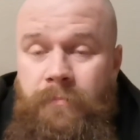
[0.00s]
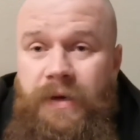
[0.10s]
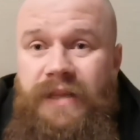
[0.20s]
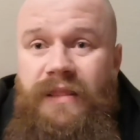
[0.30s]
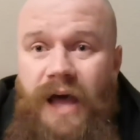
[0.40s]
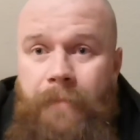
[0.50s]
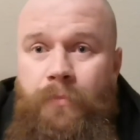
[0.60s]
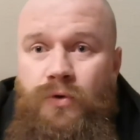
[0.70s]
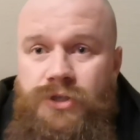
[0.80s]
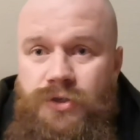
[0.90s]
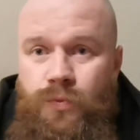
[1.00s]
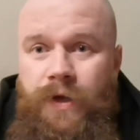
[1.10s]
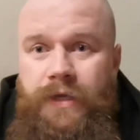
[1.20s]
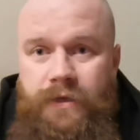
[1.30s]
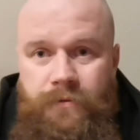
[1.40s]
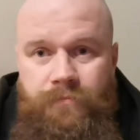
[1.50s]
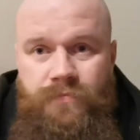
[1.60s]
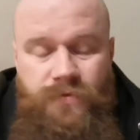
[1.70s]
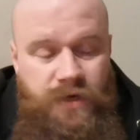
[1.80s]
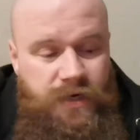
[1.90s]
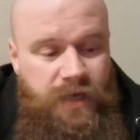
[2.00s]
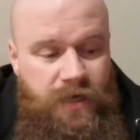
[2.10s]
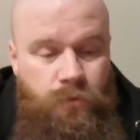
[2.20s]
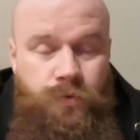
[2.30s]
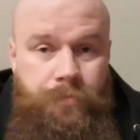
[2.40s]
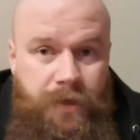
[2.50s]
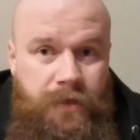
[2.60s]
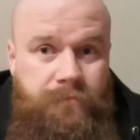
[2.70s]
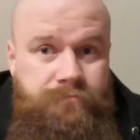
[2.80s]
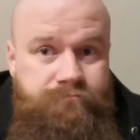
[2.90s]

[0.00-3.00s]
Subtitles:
but a lot more sweet than an ale would be.